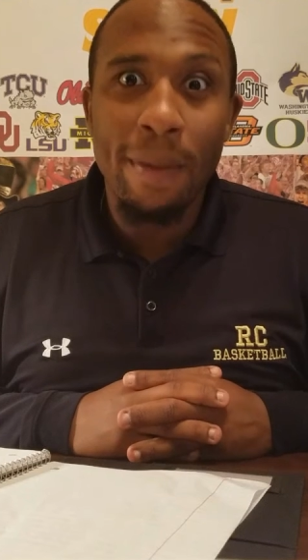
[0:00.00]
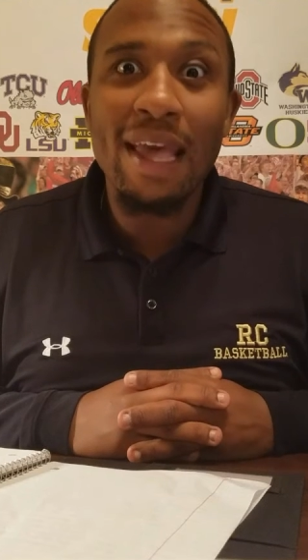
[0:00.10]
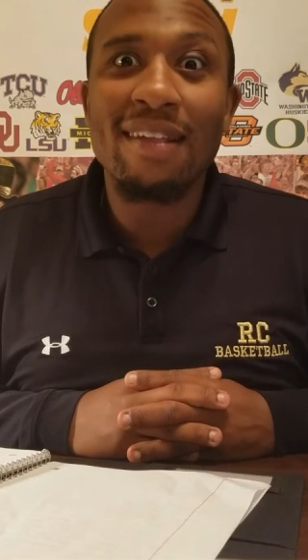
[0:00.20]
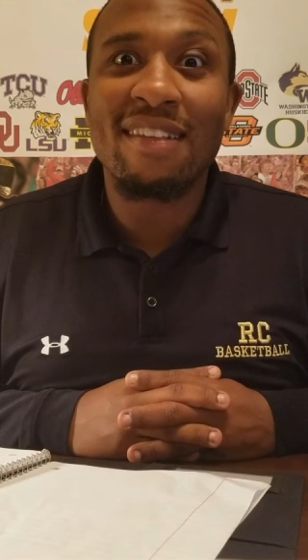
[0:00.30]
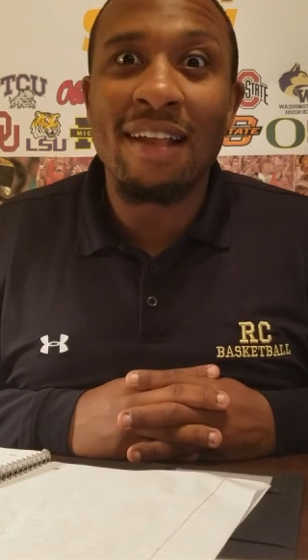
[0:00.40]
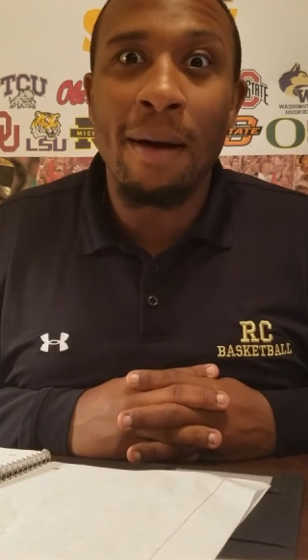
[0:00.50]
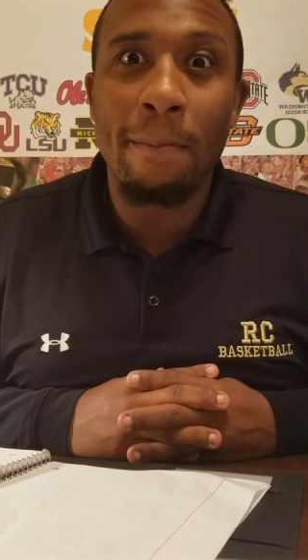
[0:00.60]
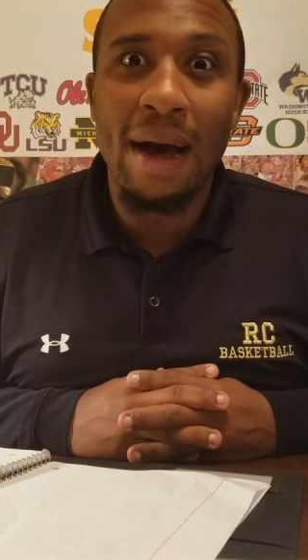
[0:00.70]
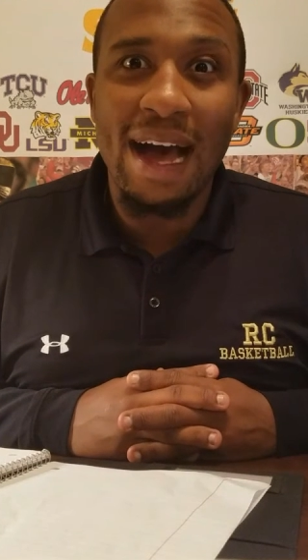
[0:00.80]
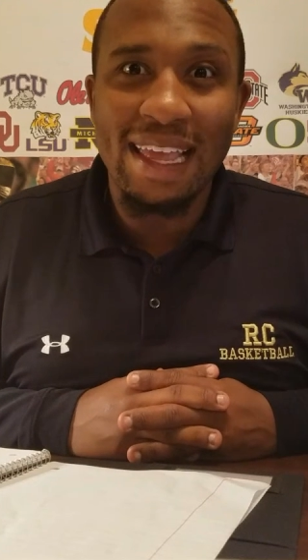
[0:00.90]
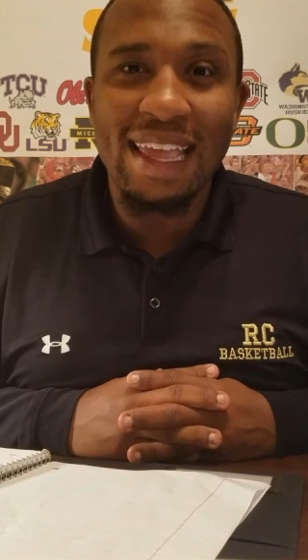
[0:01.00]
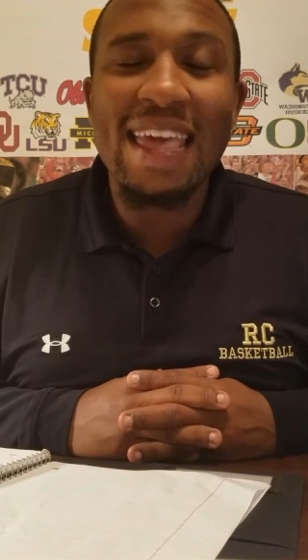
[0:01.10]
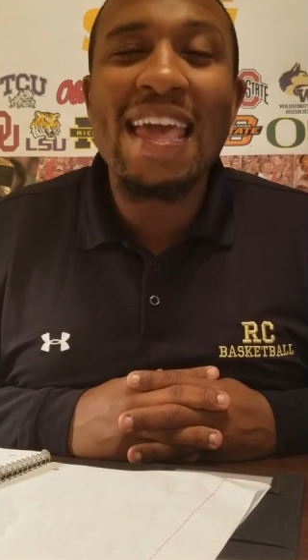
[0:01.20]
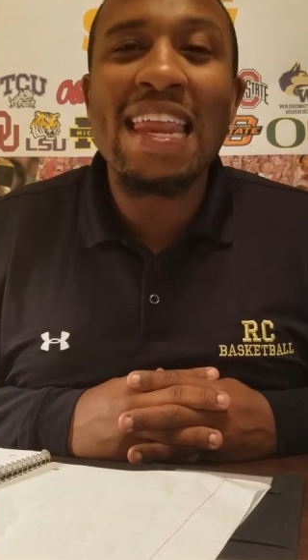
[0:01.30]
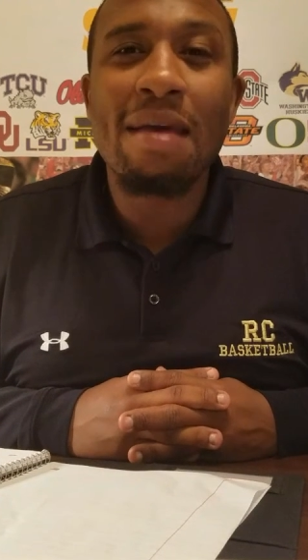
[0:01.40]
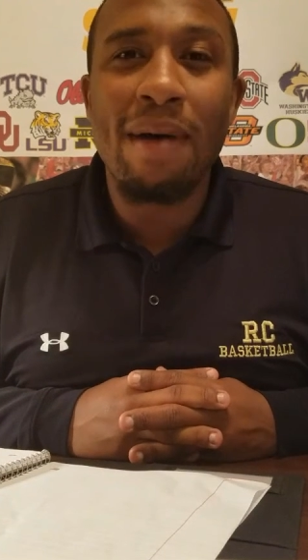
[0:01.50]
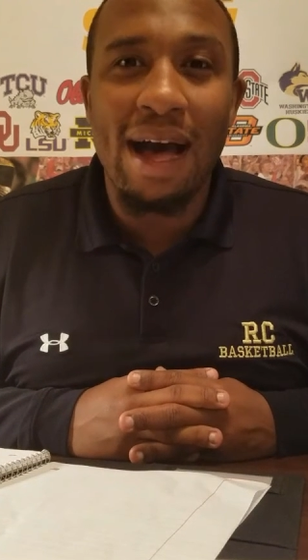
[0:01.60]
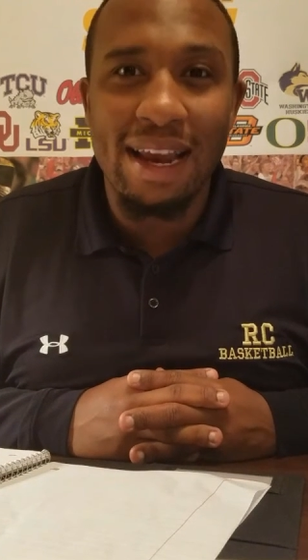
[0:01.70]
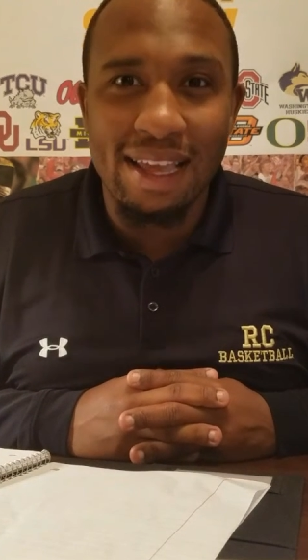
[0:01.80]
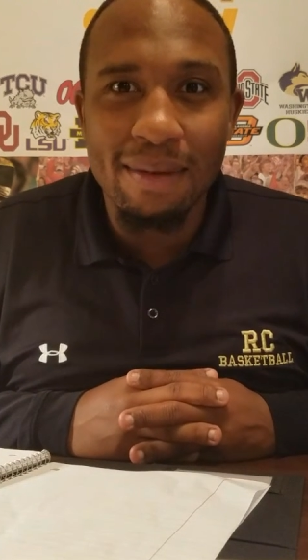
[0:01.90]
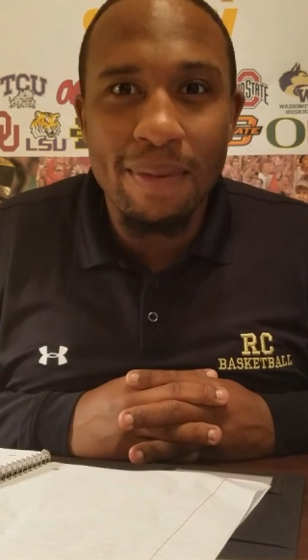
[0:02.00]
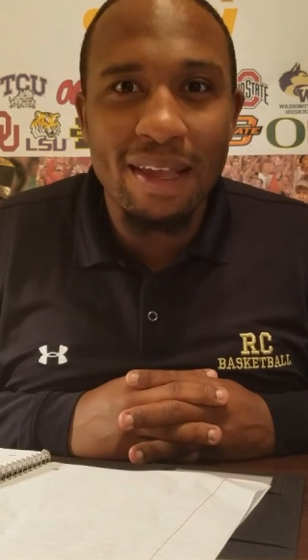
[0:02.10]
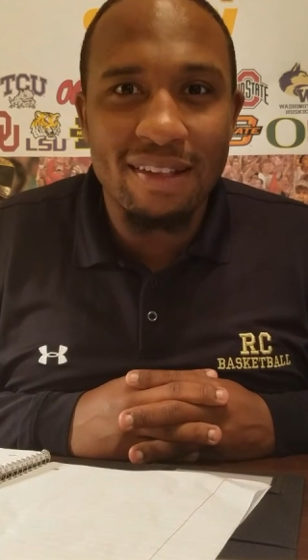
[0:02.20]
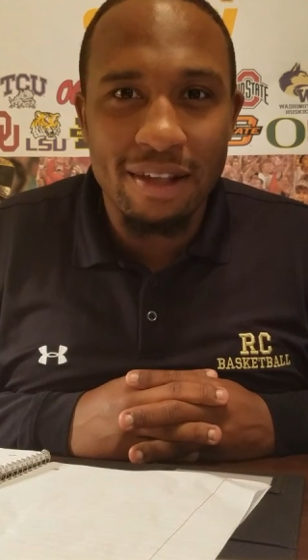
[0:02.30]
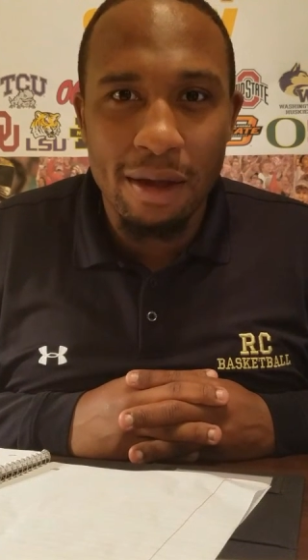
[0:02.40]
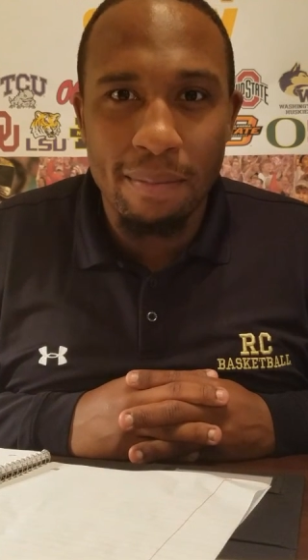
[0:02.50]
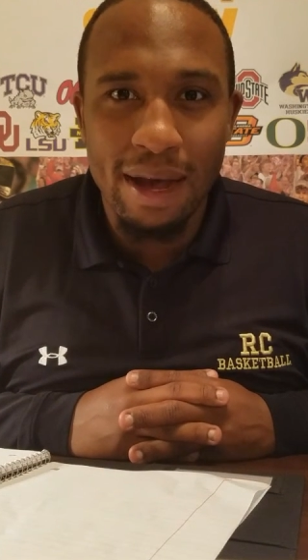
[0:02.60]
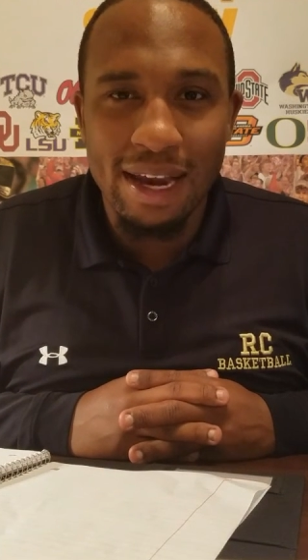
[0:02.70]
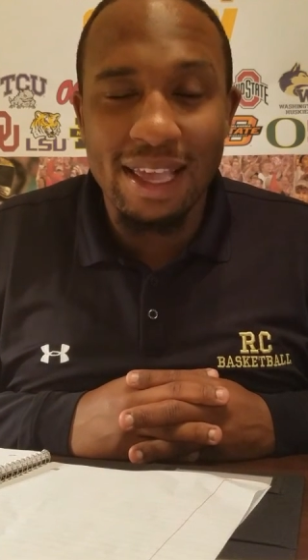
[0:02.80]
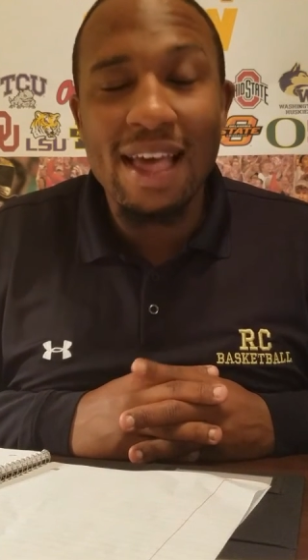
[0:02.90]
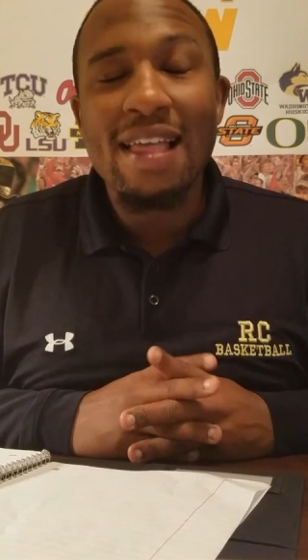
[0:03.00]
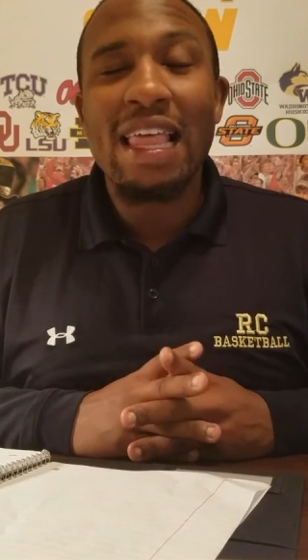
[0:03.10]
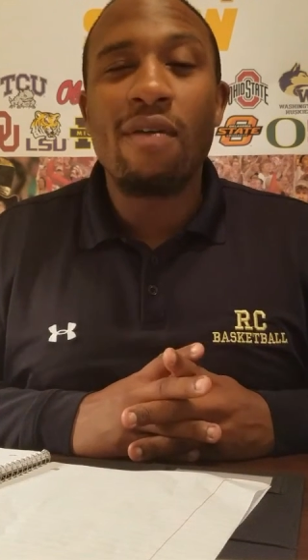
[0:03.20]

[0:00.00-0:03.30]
Pick somebody. Anybody. Pick somebody.